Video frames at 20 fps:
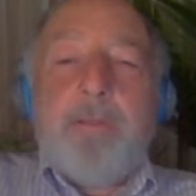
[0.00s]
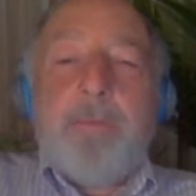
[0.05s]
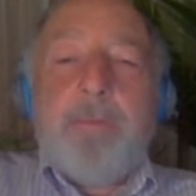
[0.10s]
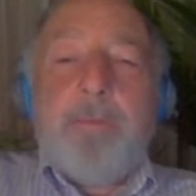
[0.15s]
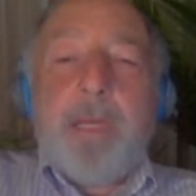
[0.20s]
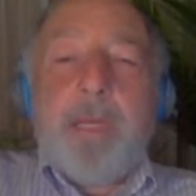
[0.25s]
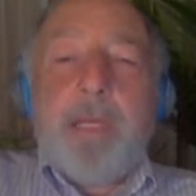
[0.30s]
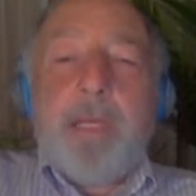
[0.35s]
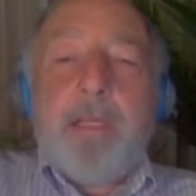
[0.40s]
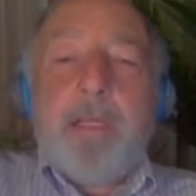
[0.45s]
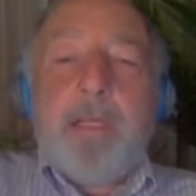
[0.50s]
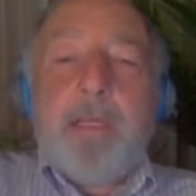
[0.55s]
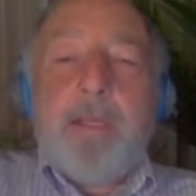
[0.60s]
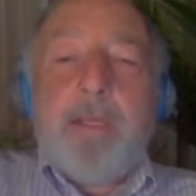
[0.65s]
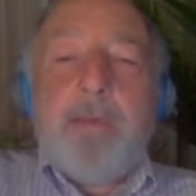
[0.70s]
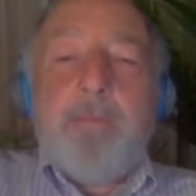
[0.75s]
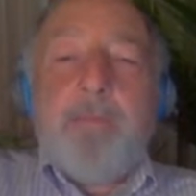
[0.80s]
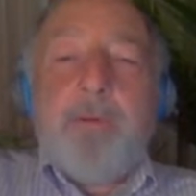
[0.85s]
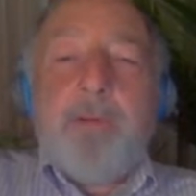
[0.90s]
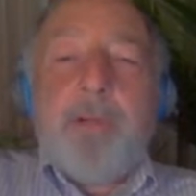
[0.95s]

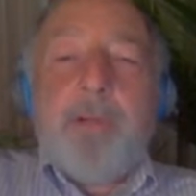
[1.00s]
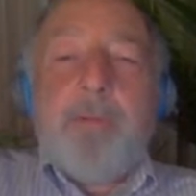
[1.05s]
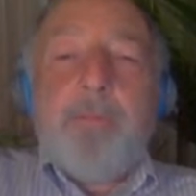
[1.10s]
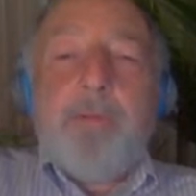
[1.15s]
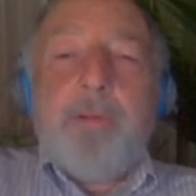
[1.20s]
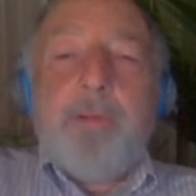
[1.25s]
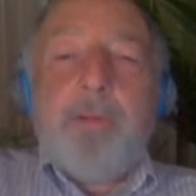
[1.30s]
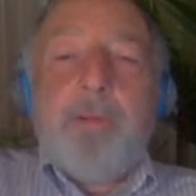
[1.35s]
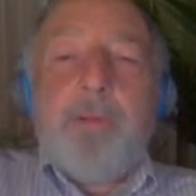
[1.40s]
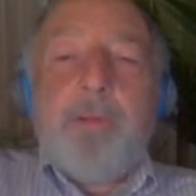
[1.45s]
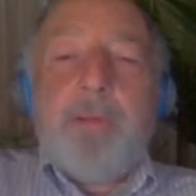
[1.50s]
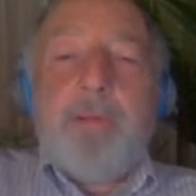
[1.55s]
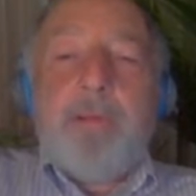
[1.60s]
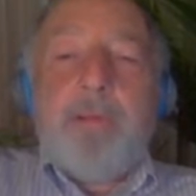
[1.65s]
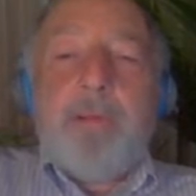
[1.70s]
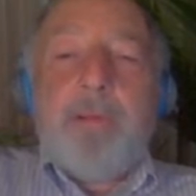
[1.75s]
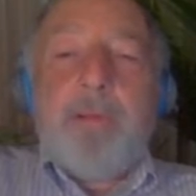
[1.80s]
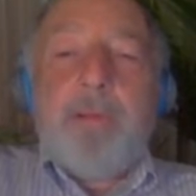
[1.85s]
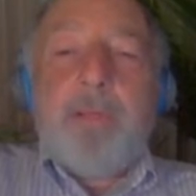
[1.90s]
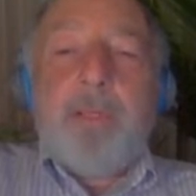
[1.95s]
dramatically as more and more new
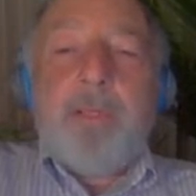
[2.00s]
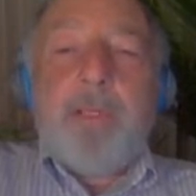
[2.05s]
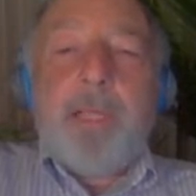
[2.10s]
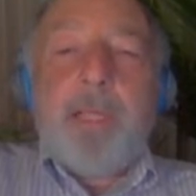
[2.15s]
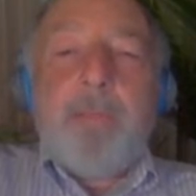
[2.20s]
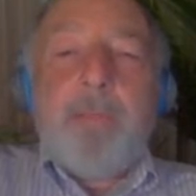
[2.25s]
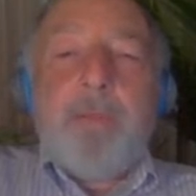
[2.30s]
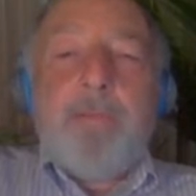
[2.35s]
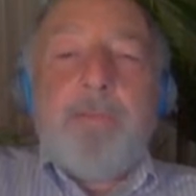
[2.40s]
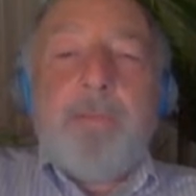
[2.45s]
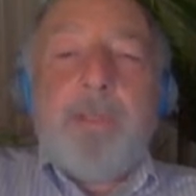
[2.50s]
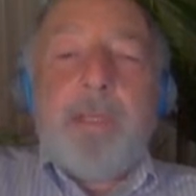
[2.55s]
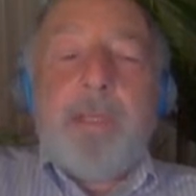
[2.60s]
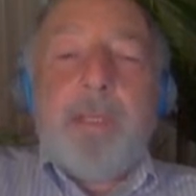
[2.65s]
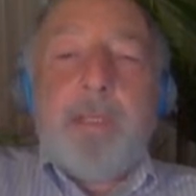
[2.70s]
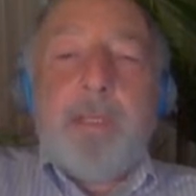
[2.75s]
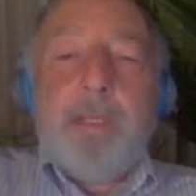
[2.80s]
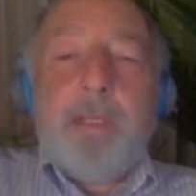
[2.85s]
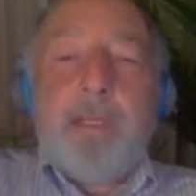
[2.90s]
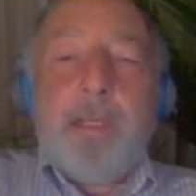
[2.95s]
sources and types of
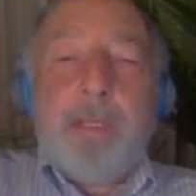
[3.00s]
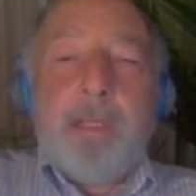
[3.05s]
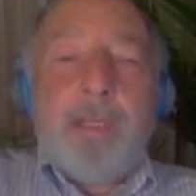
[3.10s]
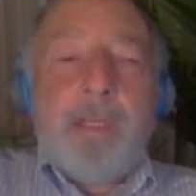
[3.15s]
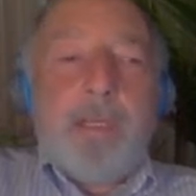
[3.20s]
data